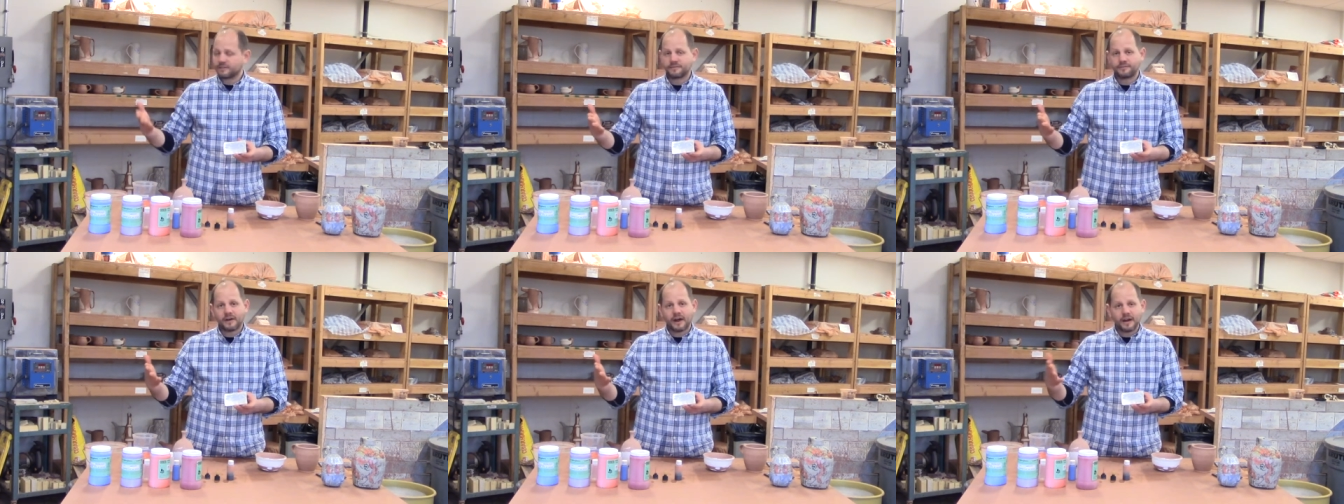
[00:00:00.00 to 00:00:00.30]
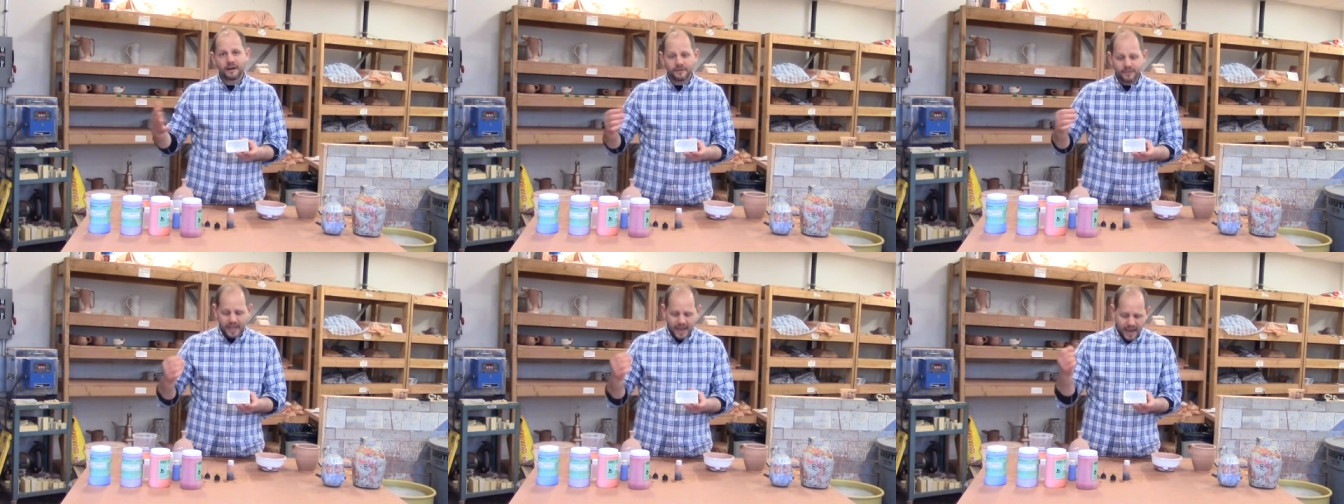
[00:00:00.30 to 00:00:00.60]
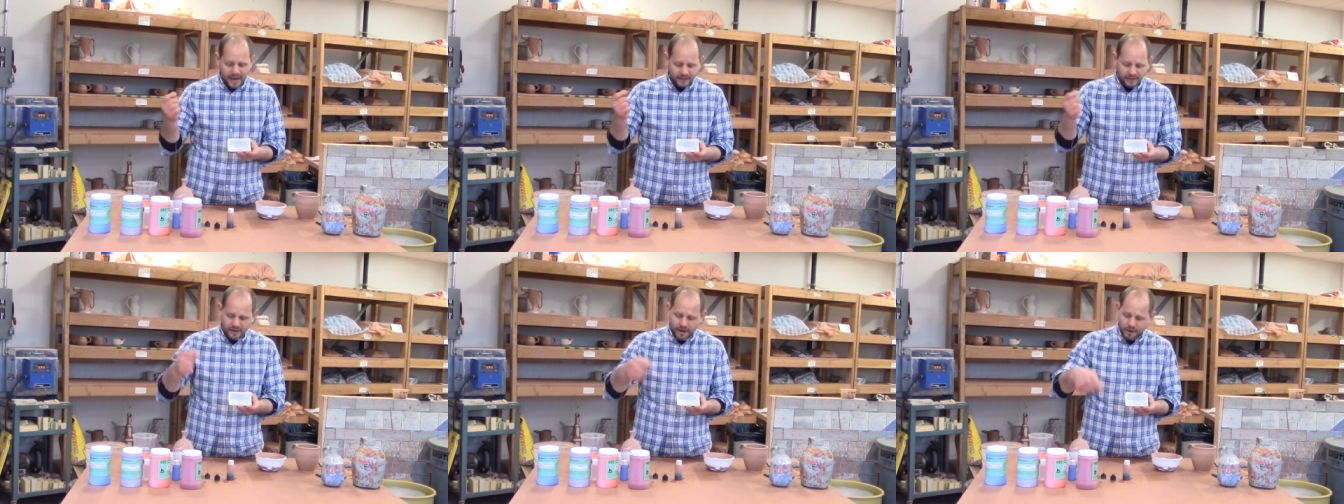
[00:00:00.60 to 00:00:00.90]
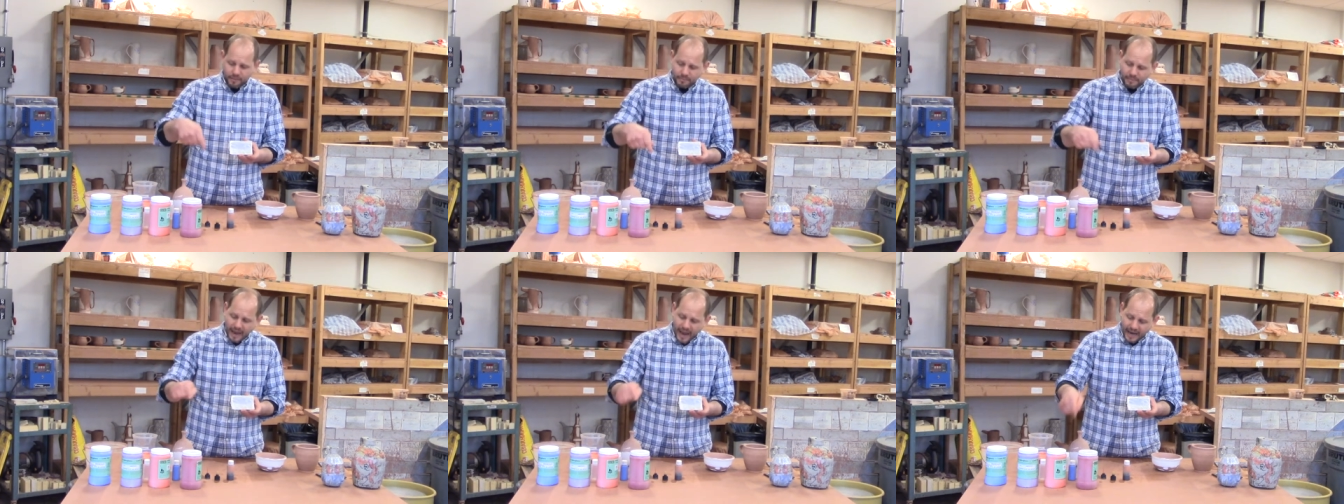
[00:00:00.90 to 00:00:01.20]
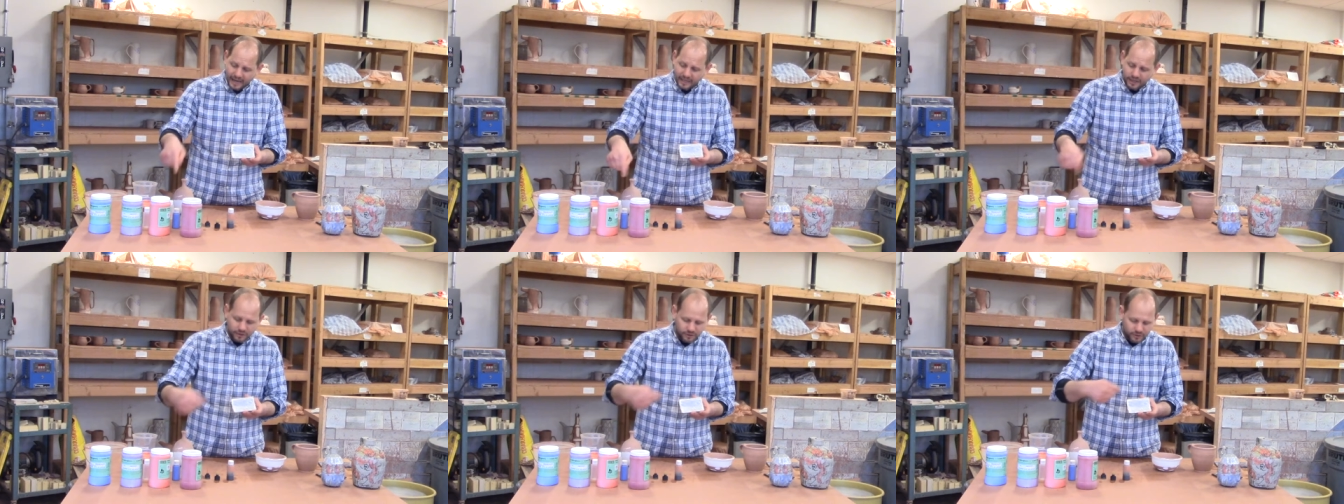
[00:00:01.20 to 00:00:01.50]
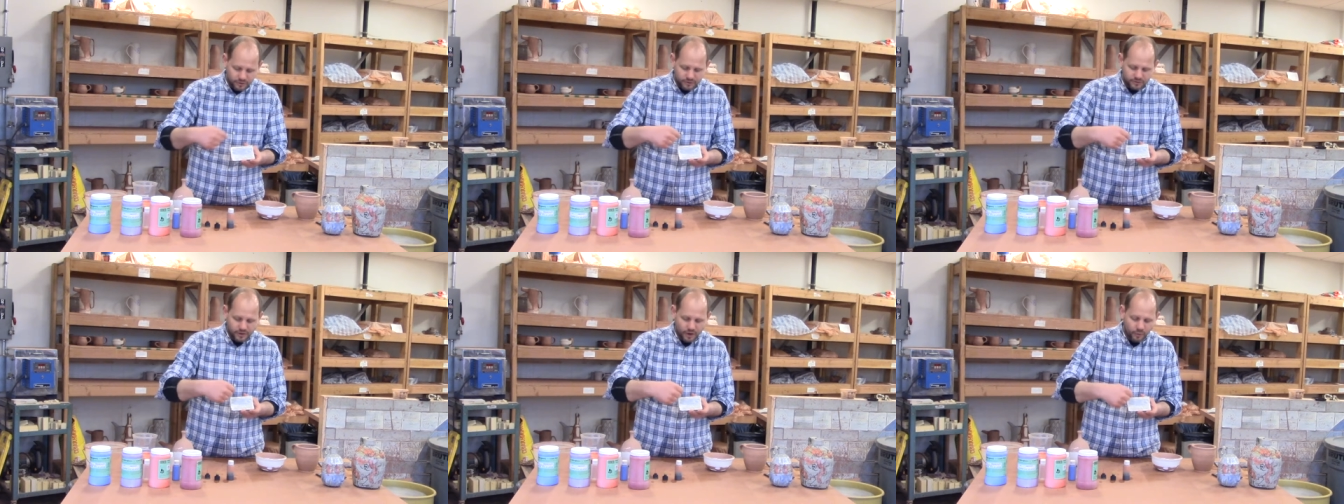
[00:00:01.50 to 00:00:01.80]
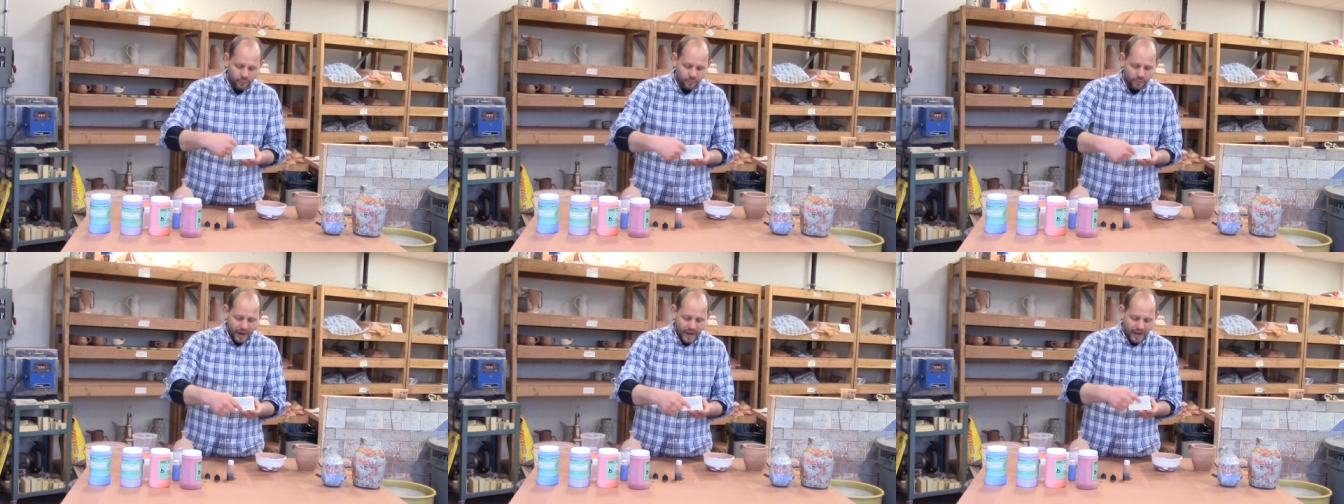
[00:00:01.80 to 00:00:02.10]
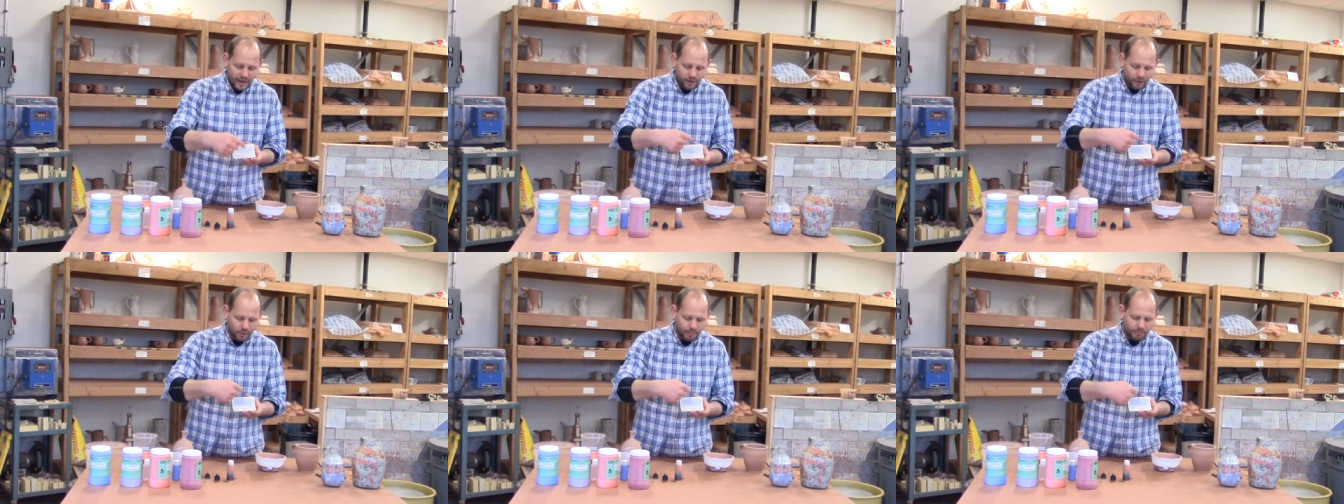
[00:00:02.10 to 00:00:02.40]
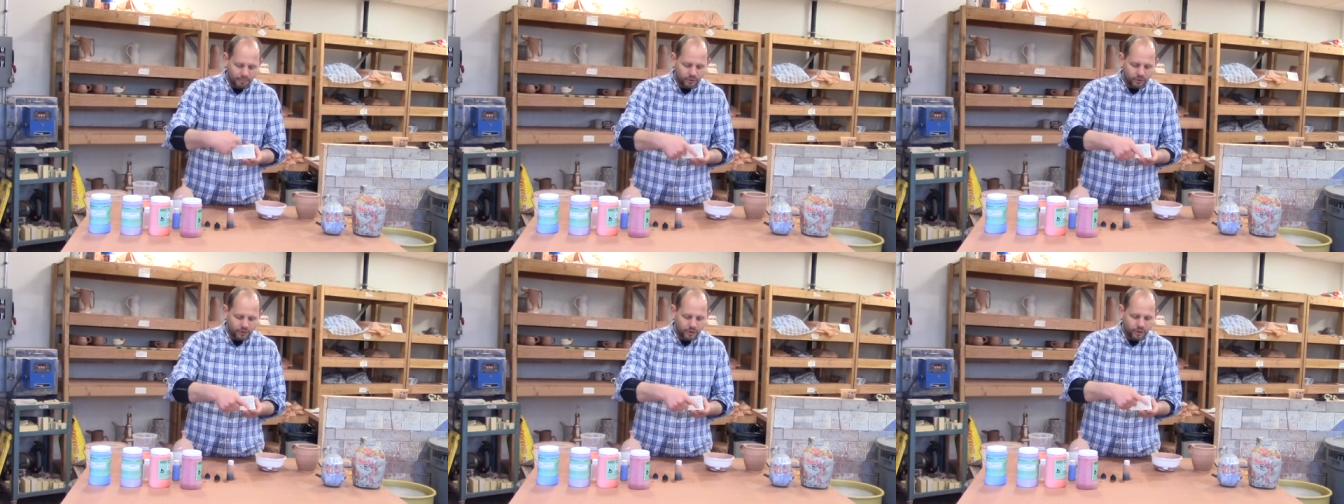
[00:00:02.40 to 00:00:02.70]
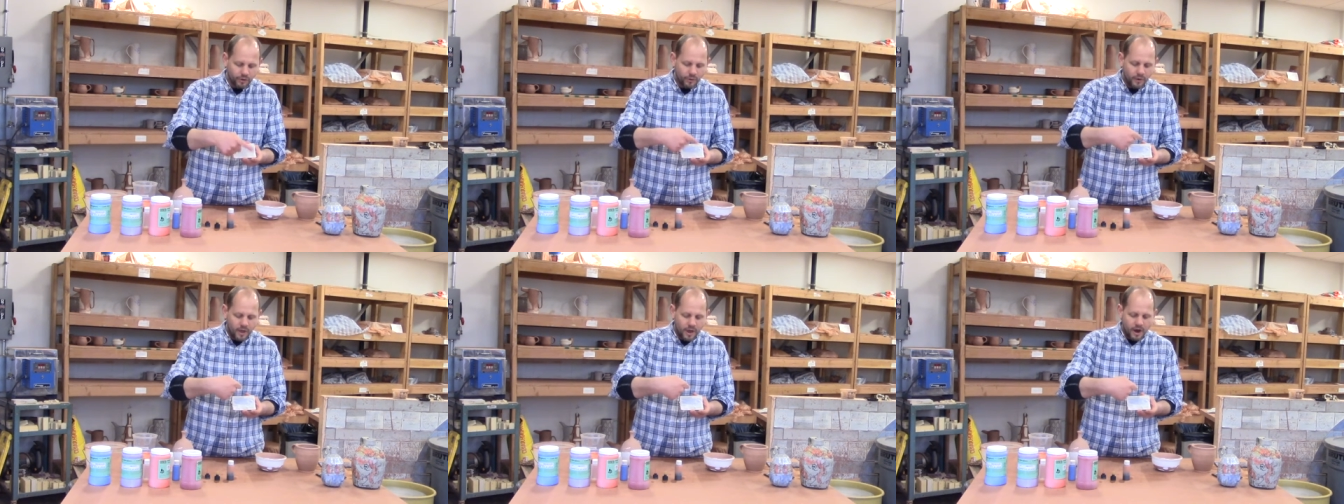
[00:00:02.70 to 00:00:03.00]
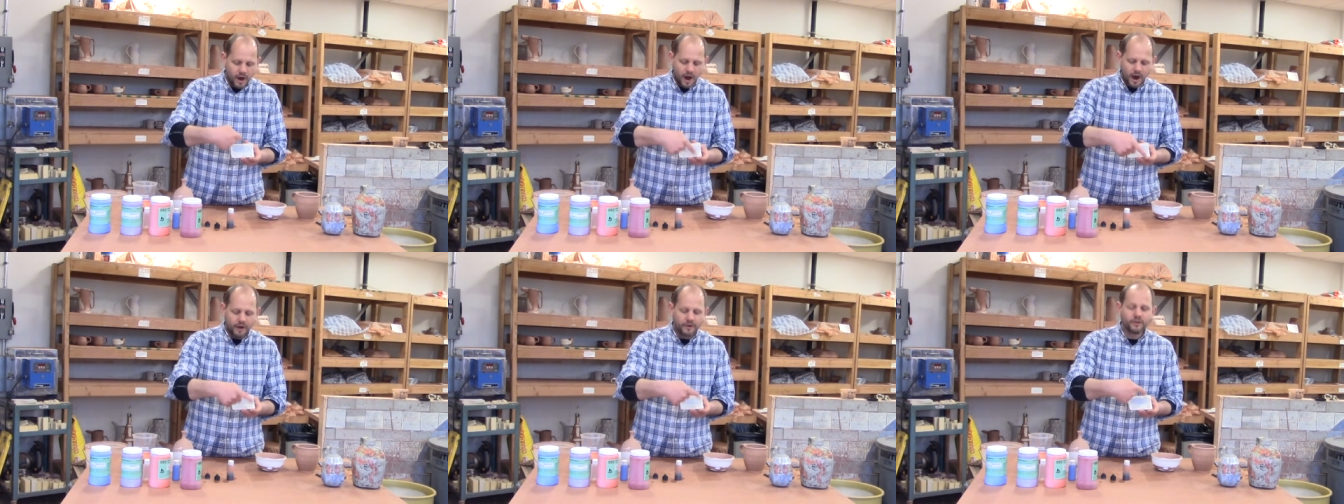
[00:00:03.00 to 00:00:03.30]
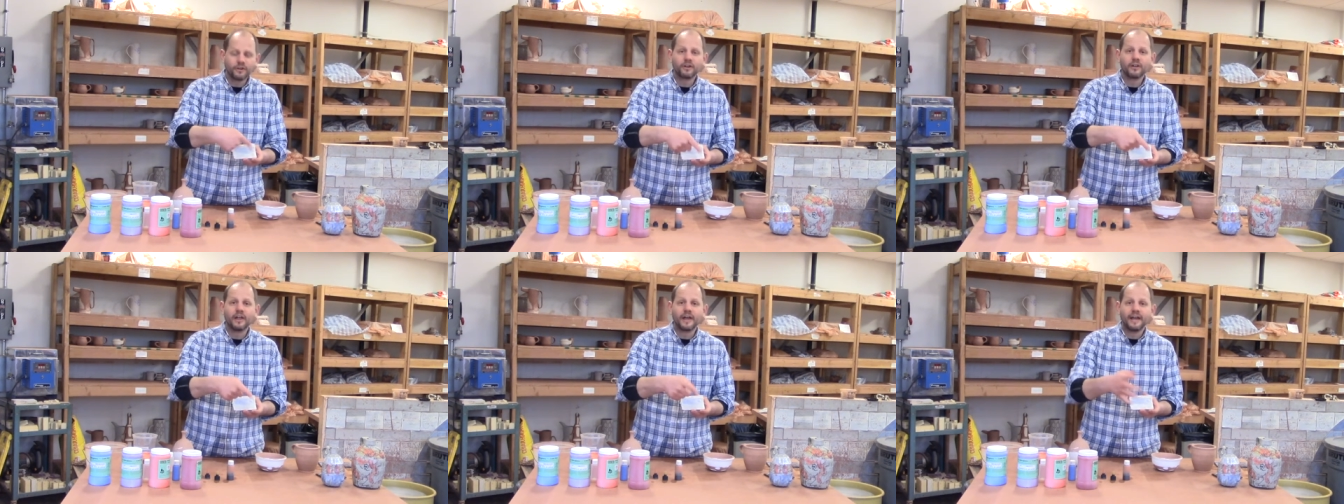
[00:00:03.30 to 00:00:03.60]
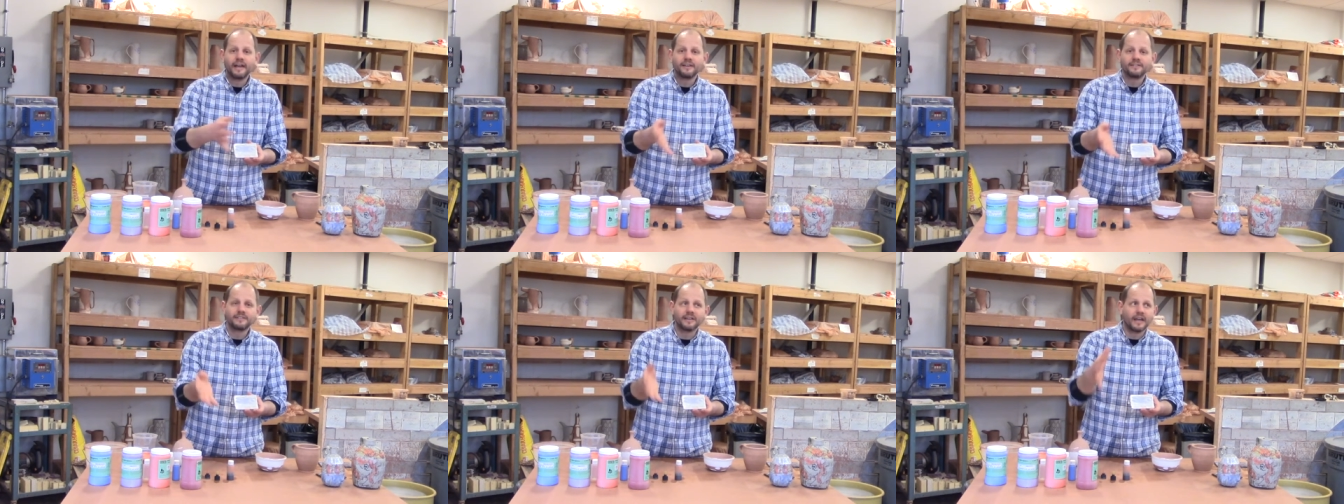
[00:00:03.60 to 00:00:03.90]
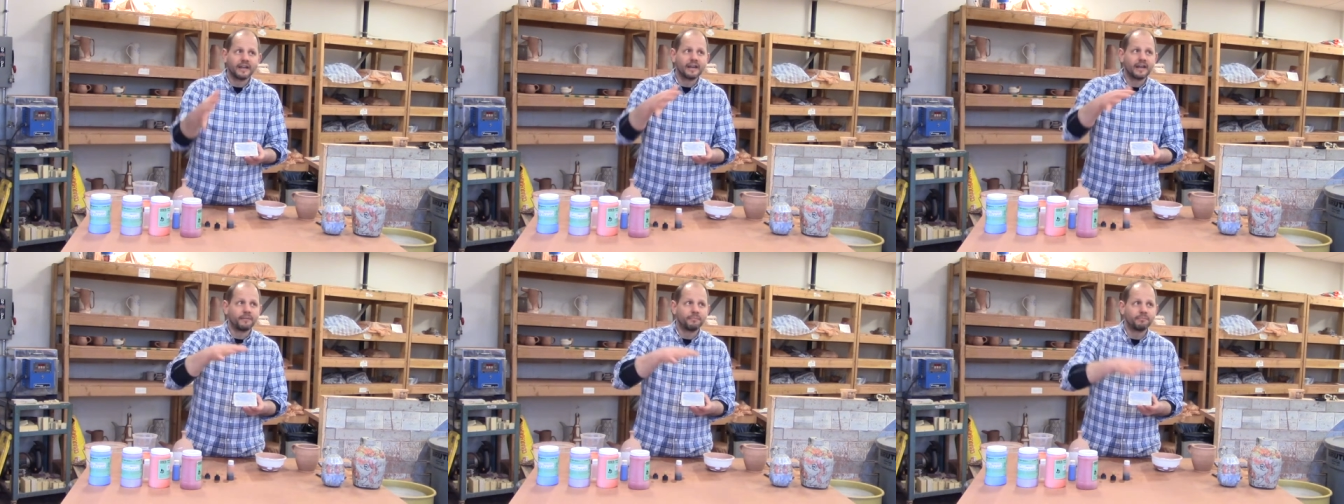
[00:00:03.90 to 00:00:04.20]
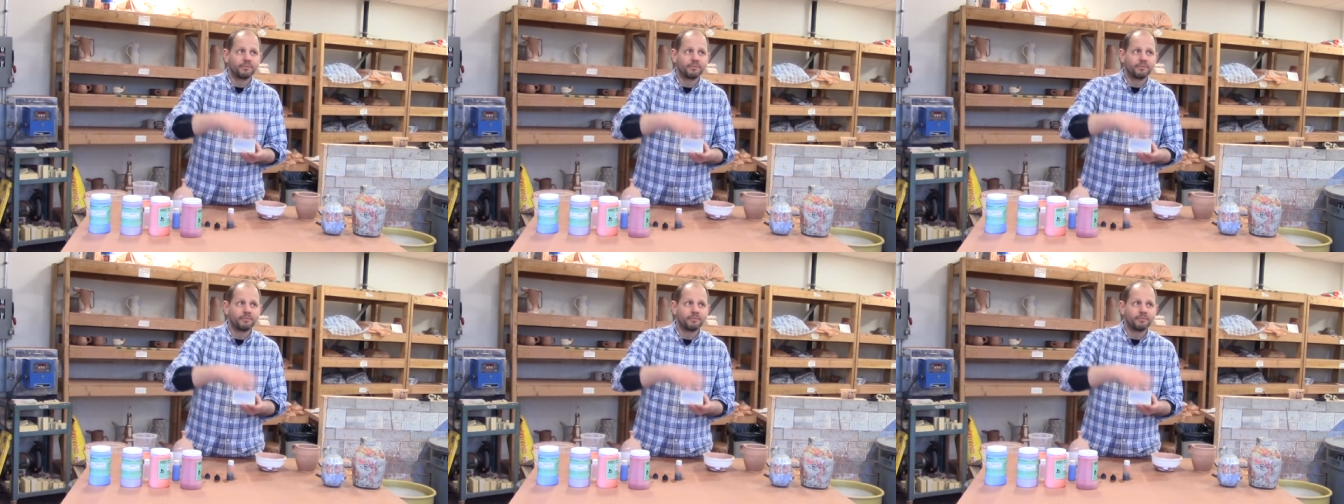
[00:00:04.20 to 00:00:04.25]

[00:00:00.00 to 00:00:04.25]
bisque fire that, come back and use a red or blue underglaze,